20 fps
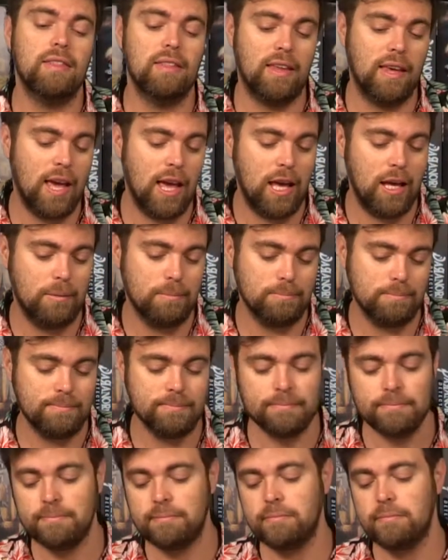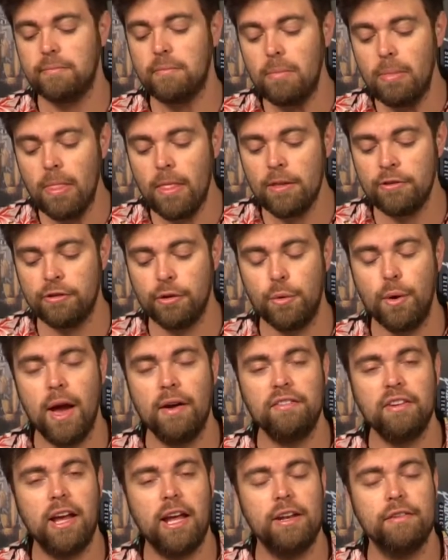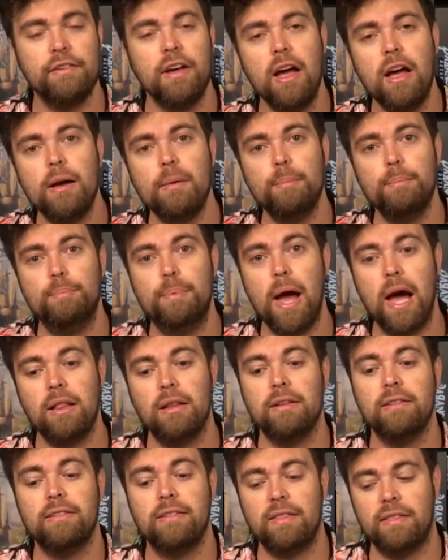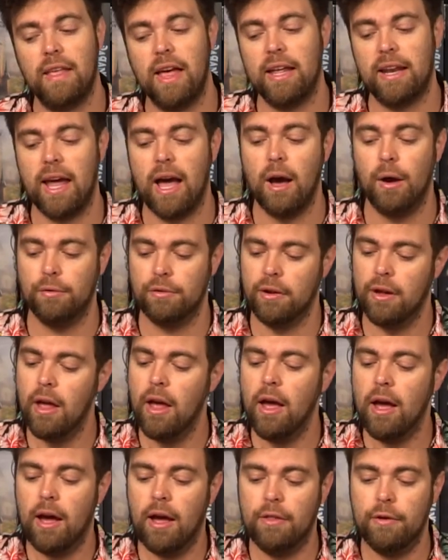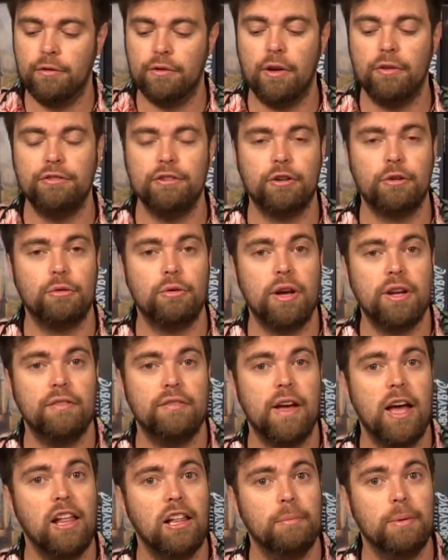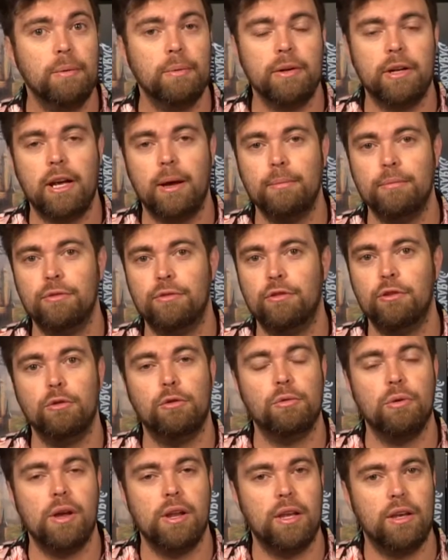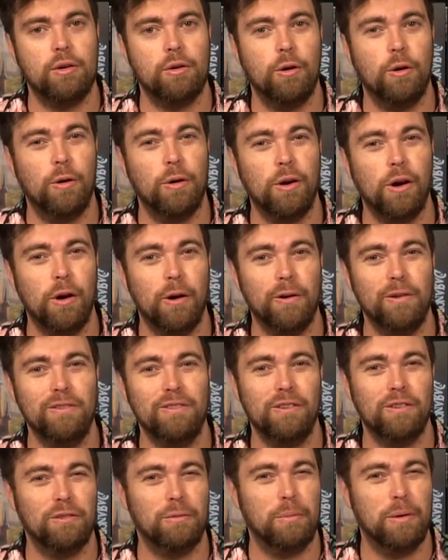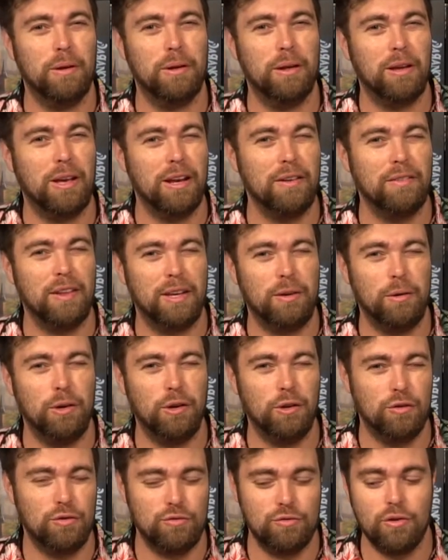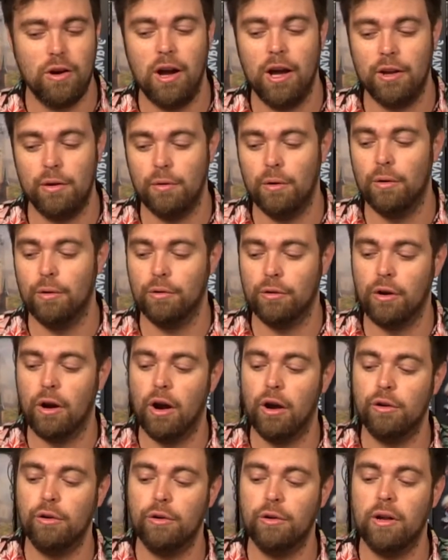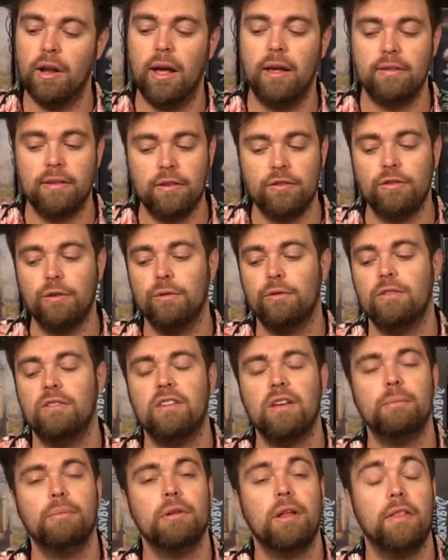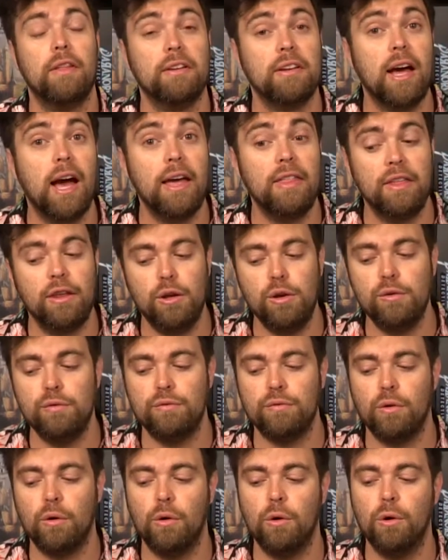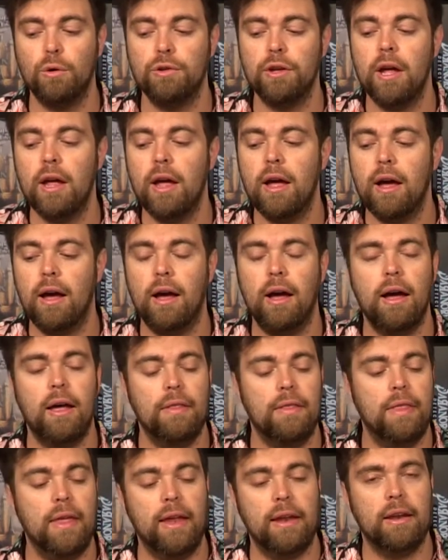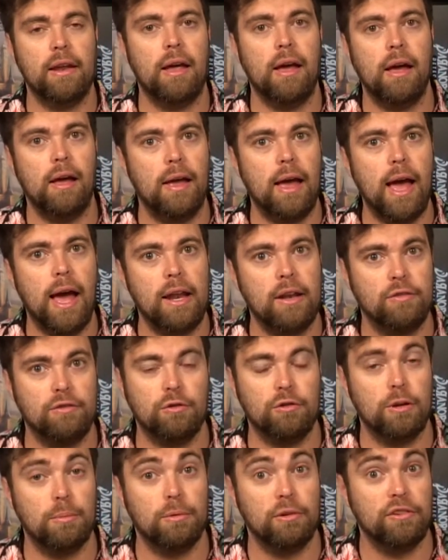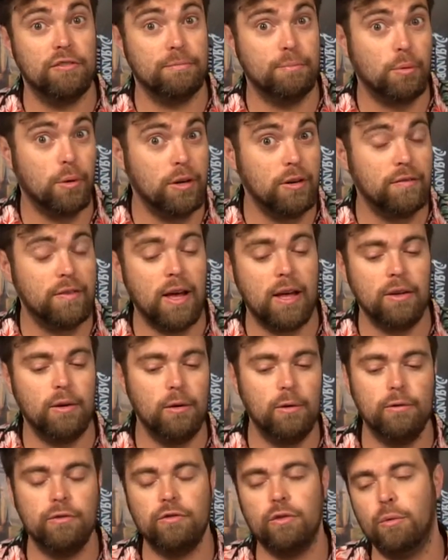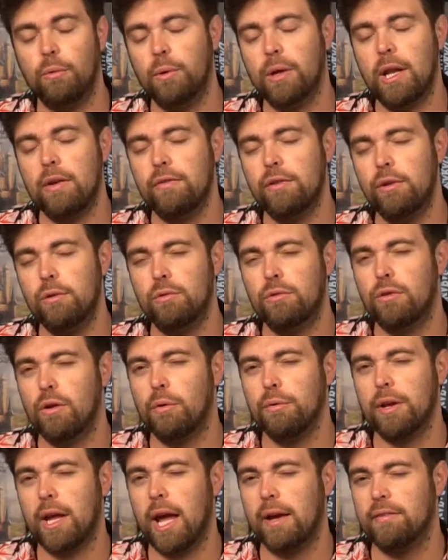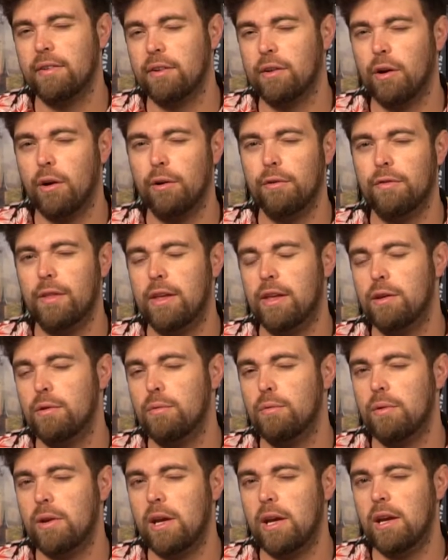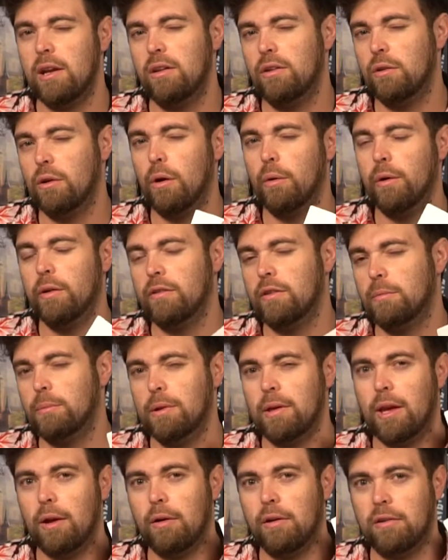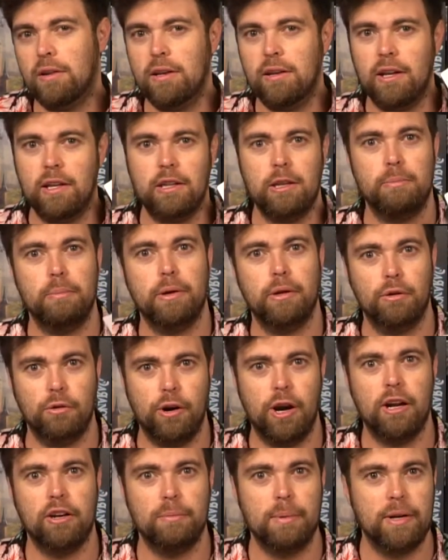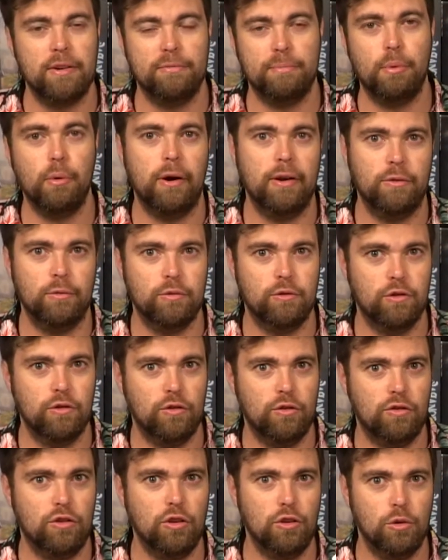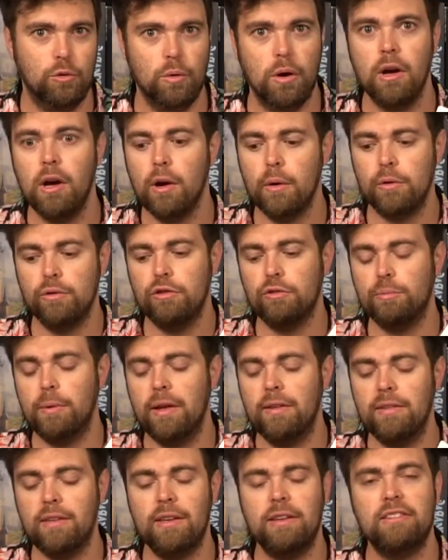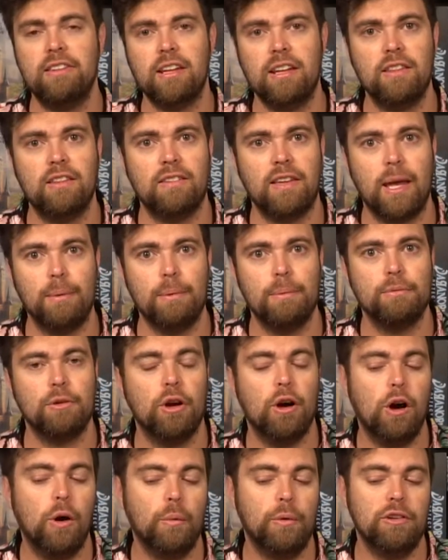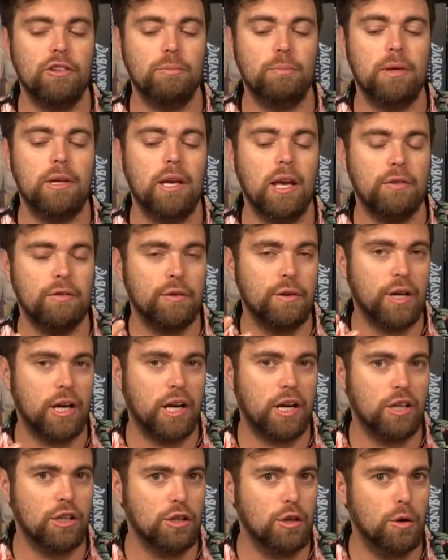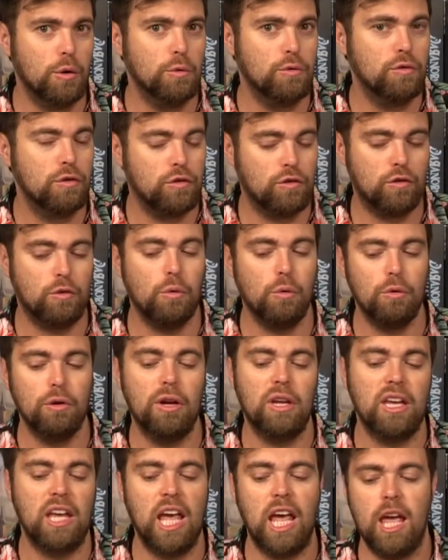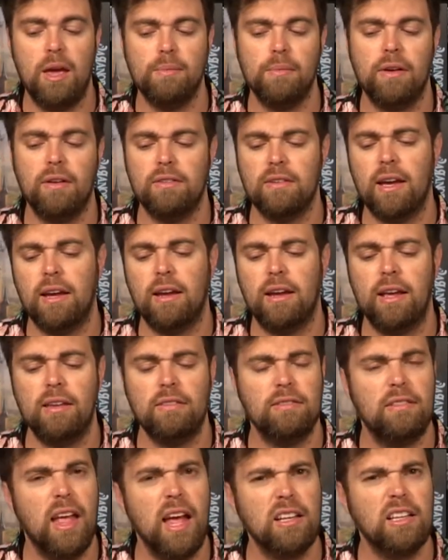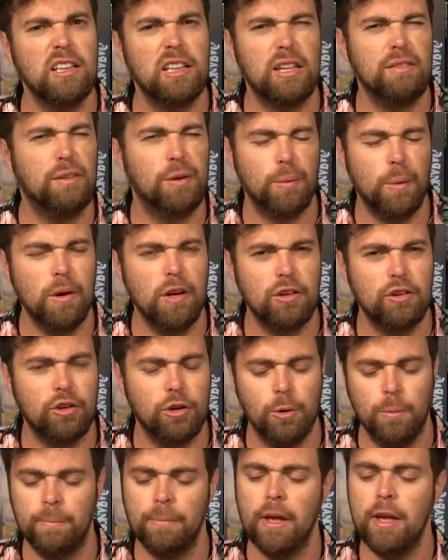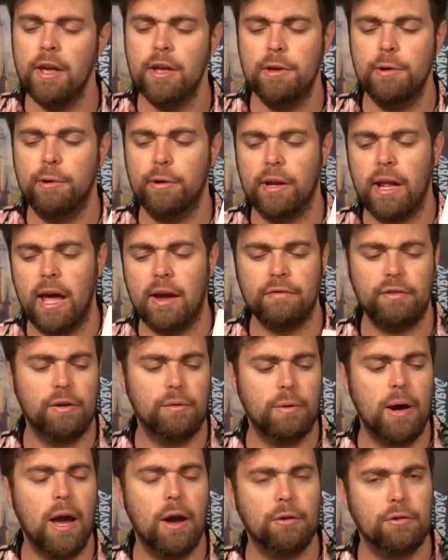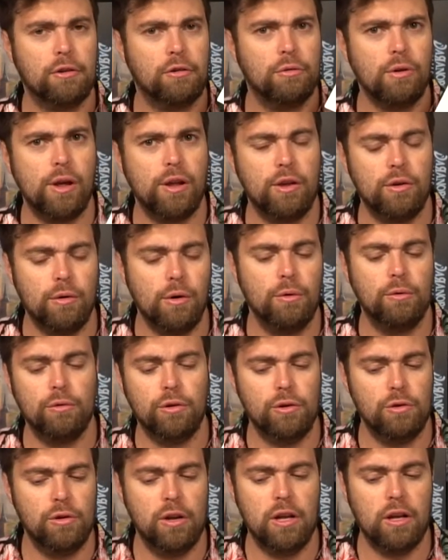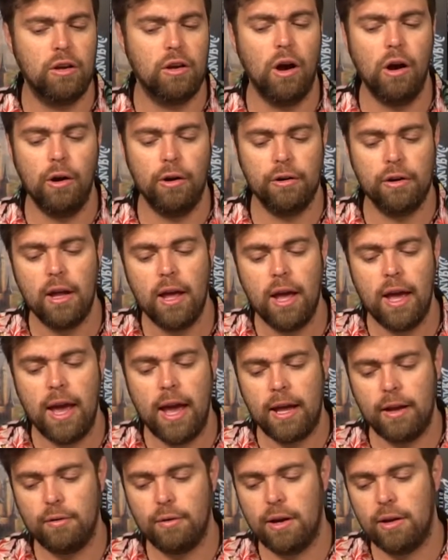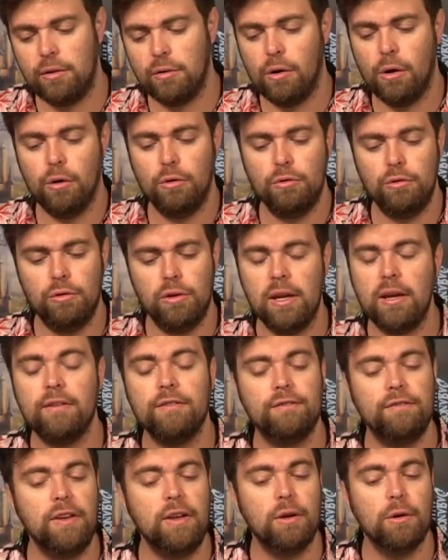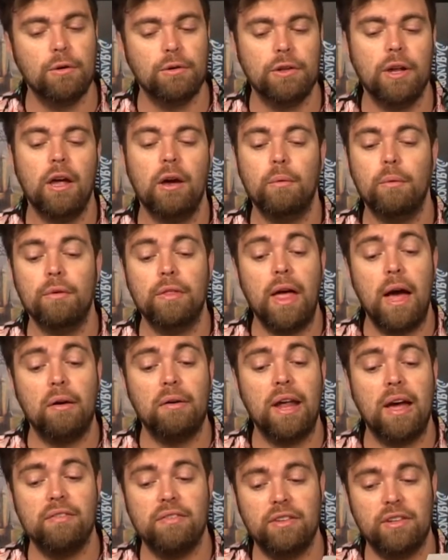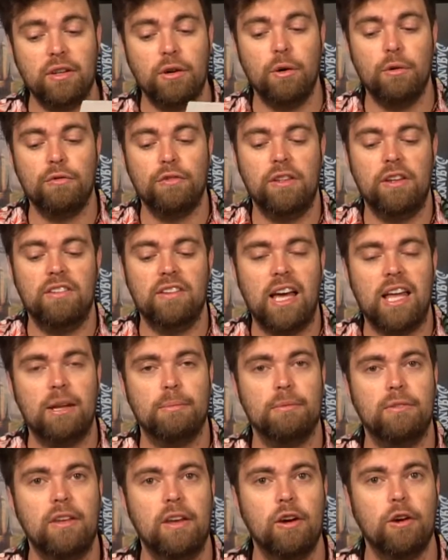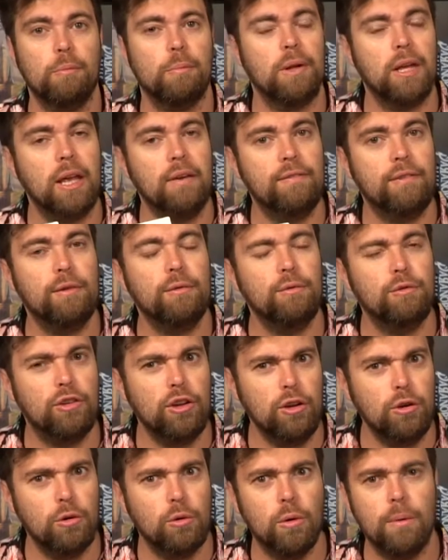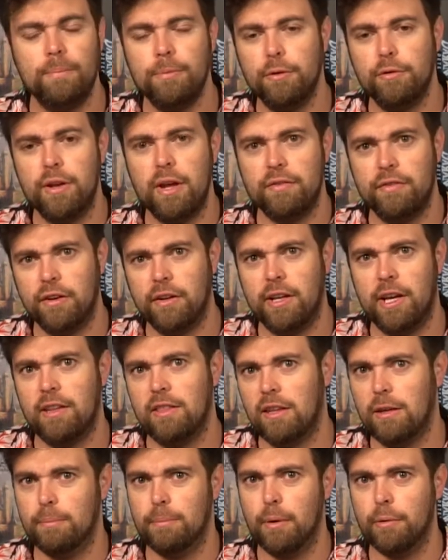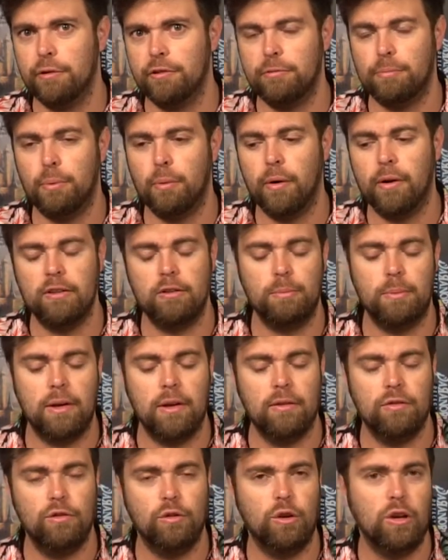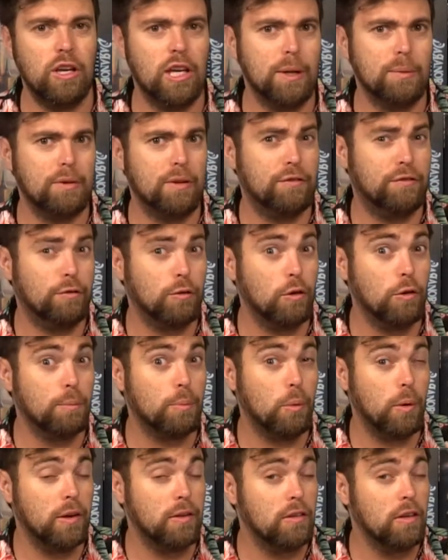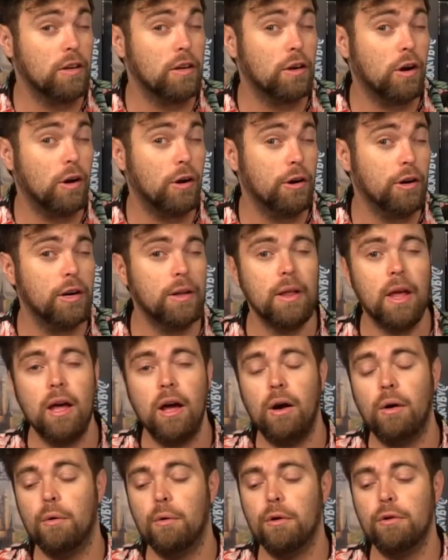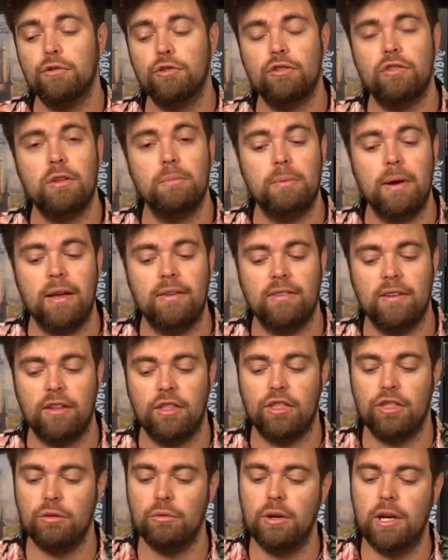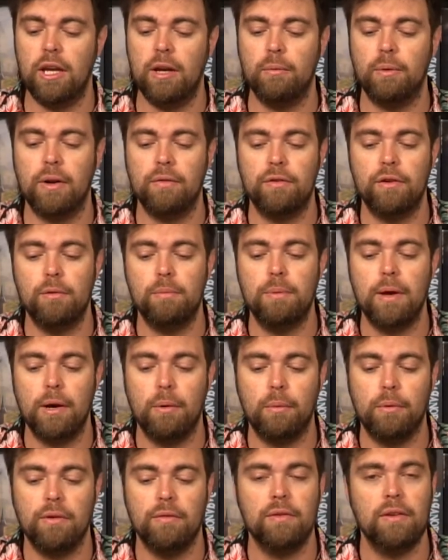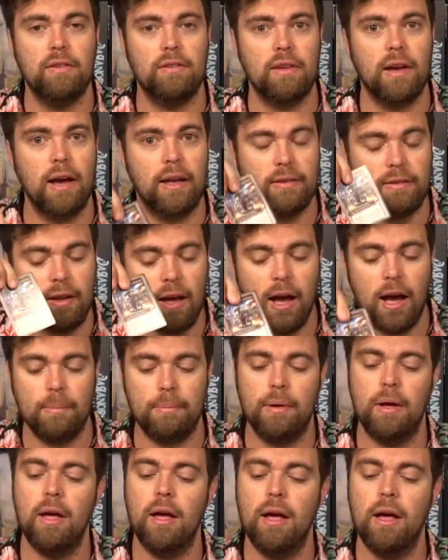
the game. So you have to kind of balance that out. Uh, there's also a creative element when it comes to creating your own cards. There's a big kind of like you can draw your own card utilizing a certain symbol on the die that you've rolled, uh, then uh, add a certain number of point values. So whenever you don't have a card that you need, you're always going to be guaranteed to get the middle ground amount of points, which is two, which is basically setting this game up to always be a very close scoring game. Because I guess technically if you wanted to, you could every round create your own unique card and create your own unique field without having to go for these items here. But if you do, you're never going to get the bonus points because you can get up to four points on a card or just the basic three whenever you pick one of these guys up.